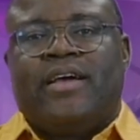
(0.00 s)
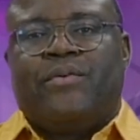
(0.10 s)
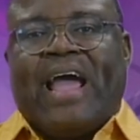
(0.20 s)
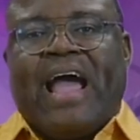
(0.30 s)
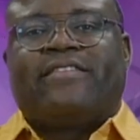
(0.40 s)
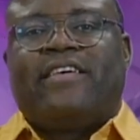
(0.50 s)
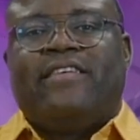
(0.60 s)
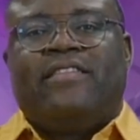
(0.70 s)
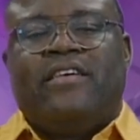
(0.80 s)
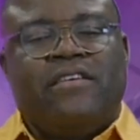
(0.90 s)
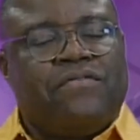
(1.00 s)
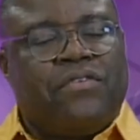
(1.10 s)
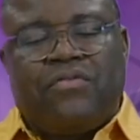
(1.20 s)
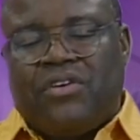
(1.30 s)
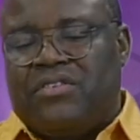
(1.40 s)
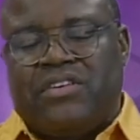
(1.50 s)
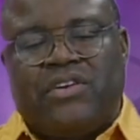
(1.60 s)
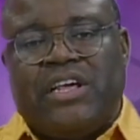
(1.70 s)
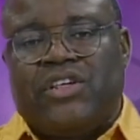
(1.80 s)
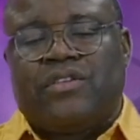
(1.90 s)
And we're asking for voluntary
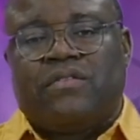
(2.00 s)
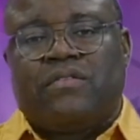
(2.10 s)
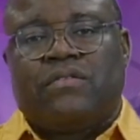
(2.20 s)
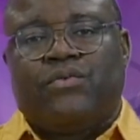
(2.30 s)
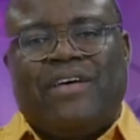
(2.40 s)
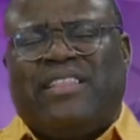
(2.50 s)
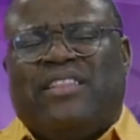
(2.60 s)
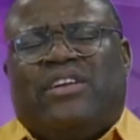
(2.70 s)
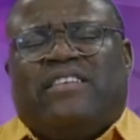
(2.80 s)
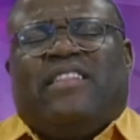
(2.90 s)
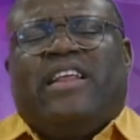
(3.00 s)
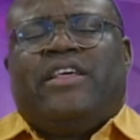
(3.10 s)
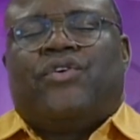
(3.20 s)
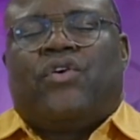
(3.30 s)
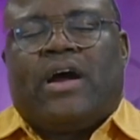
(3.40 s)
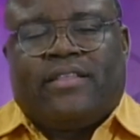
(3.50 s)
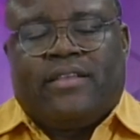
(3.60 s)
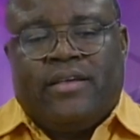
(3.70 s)
donations, whatever the Lord is laying in your heart,